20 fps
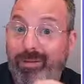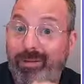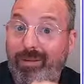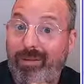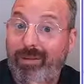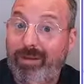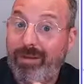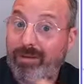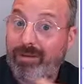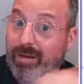
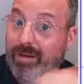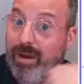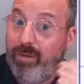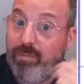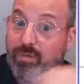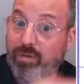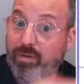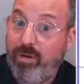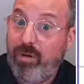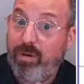LeaderGuide
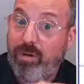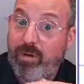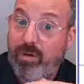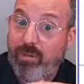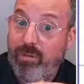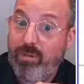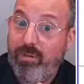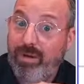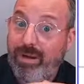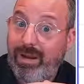
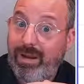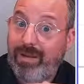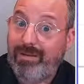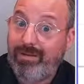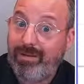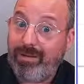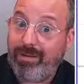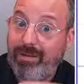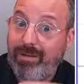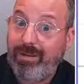Pro, it's
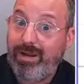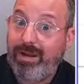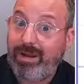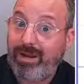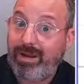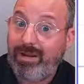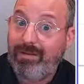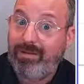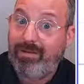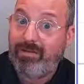looking
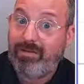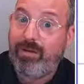and it says,